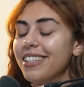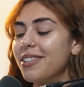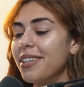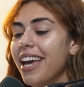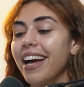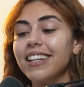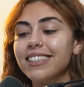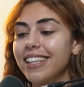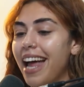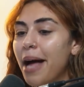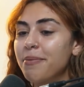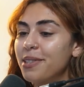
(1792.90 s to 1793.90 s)
So yeah, he's an
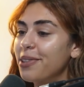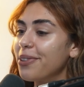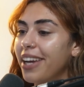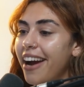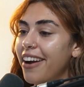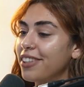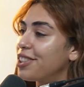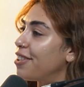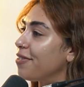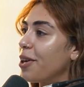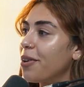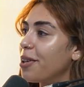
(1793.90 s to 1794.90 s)
absolute character
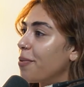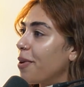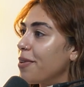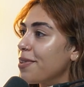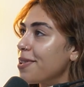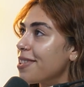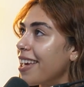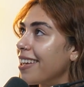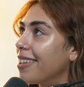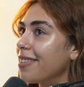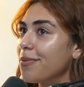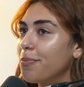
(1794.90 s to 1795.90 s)
of note and one of those
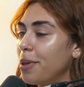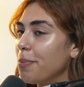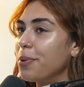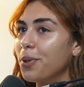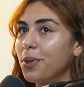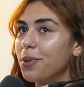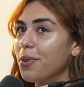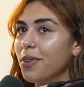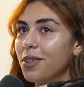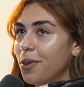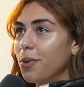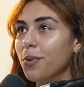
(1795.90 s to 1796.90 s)
like people
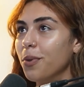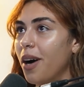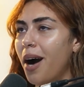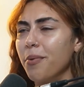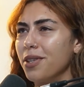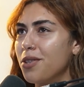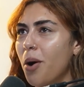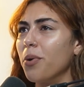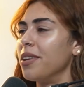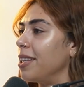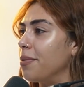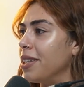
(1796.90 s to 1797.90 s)
who I would
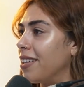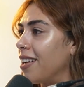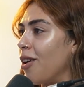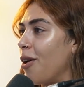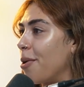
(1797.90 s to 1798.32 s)
totally read an